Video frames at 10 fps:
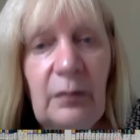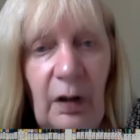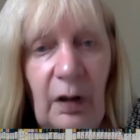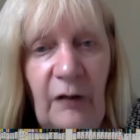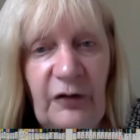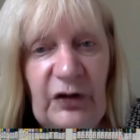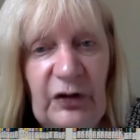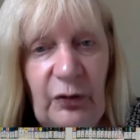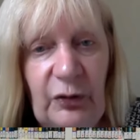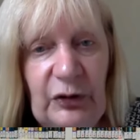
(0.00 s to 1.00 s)
After this
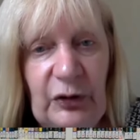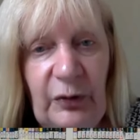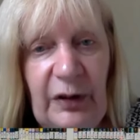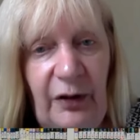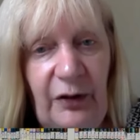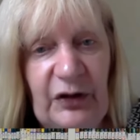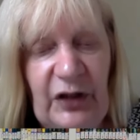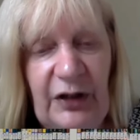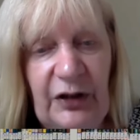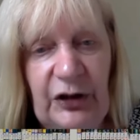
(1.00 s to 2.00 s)
course, do we go to
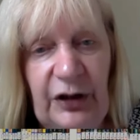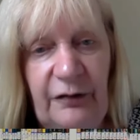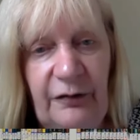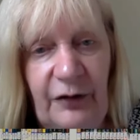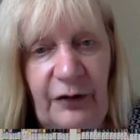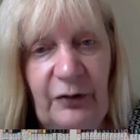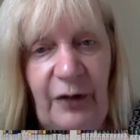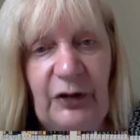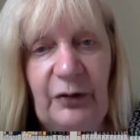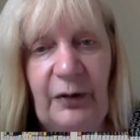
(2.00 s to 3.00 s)
second year for
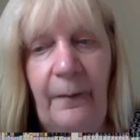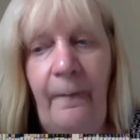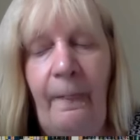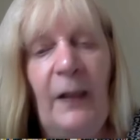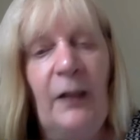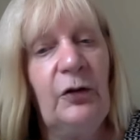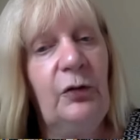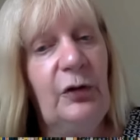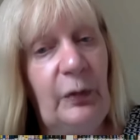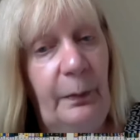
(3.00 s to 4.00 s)
undergraduate? You
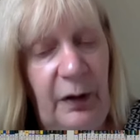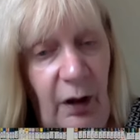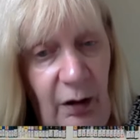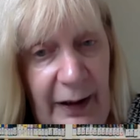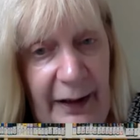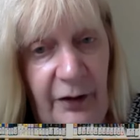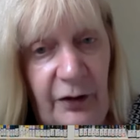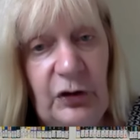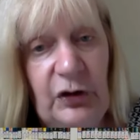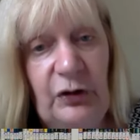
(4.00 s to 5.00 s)
can apply
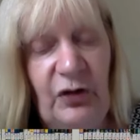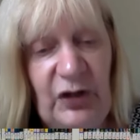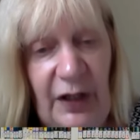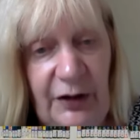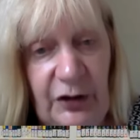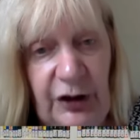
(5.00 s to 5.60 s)
to the second